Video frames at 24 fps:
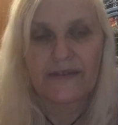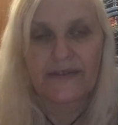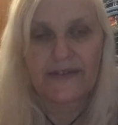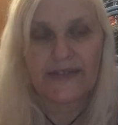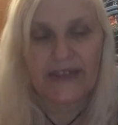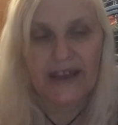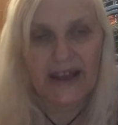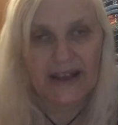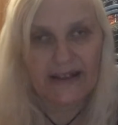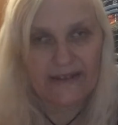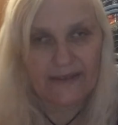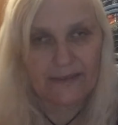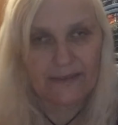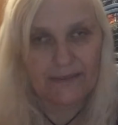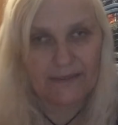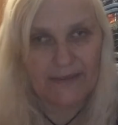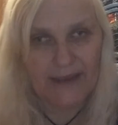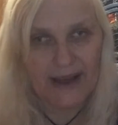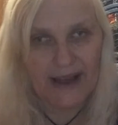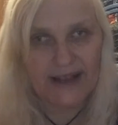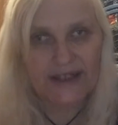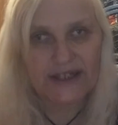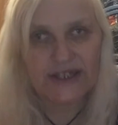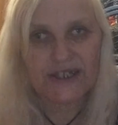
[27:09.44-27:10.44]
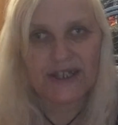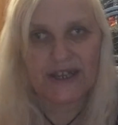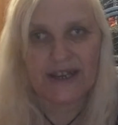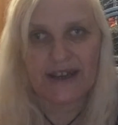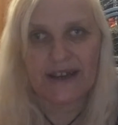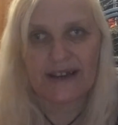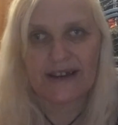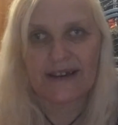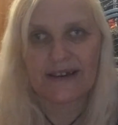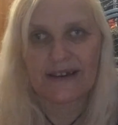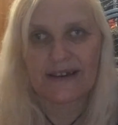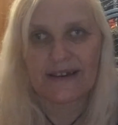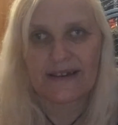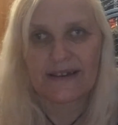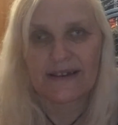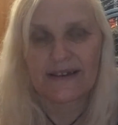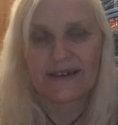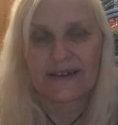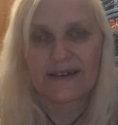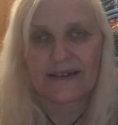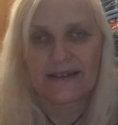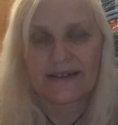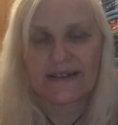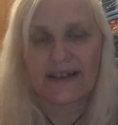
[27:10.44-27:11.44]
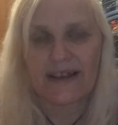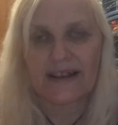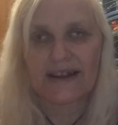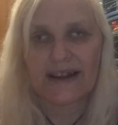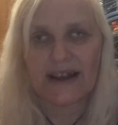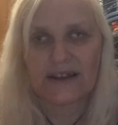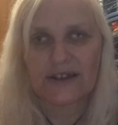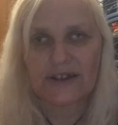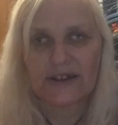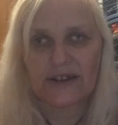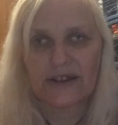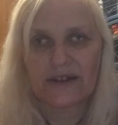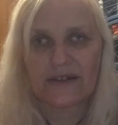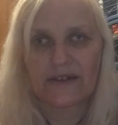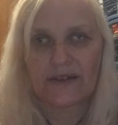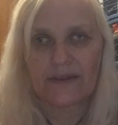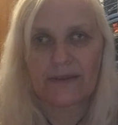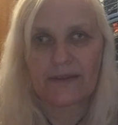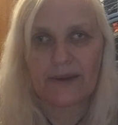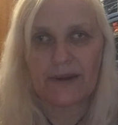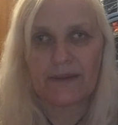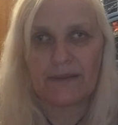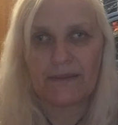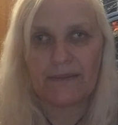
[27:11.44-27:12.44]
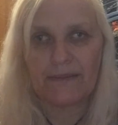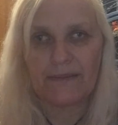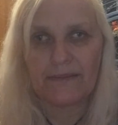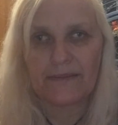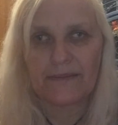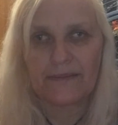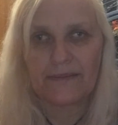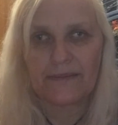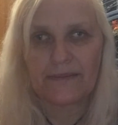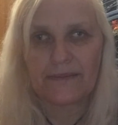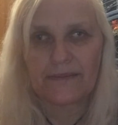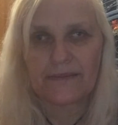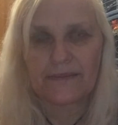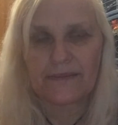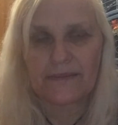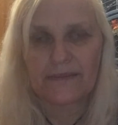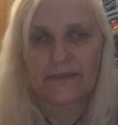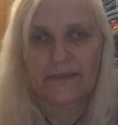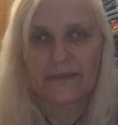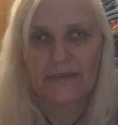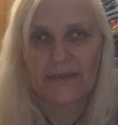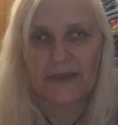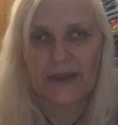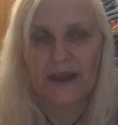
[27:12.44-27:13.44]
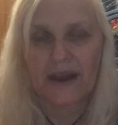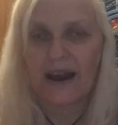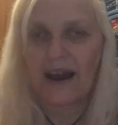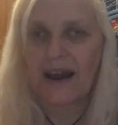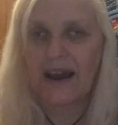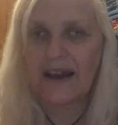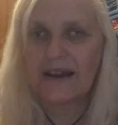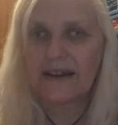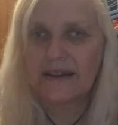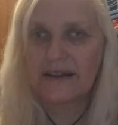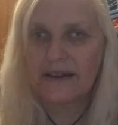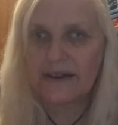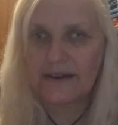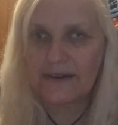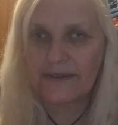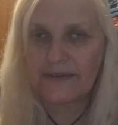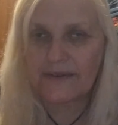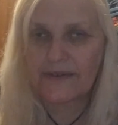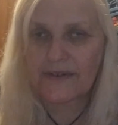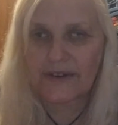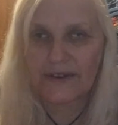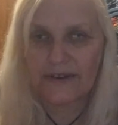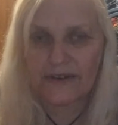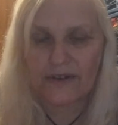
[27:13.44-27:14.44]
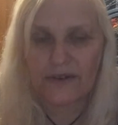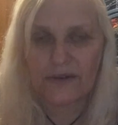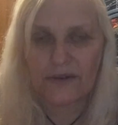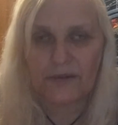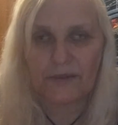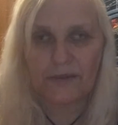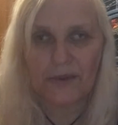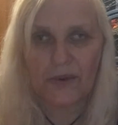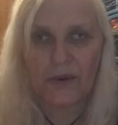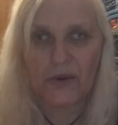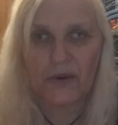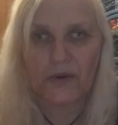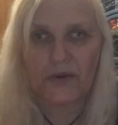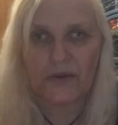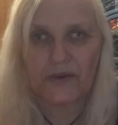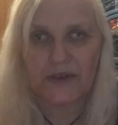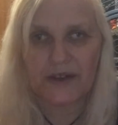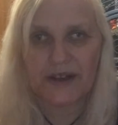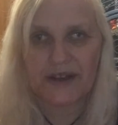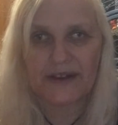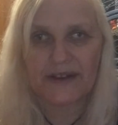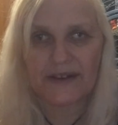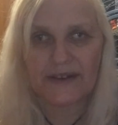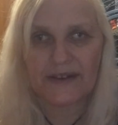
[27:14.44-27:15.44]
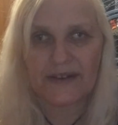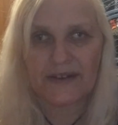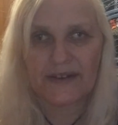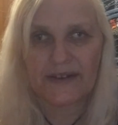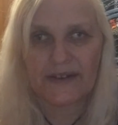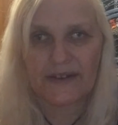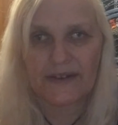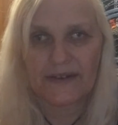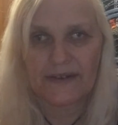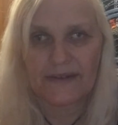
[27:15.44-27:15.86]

"That's magic," said Ashton's mum. "I love crystal ball readers."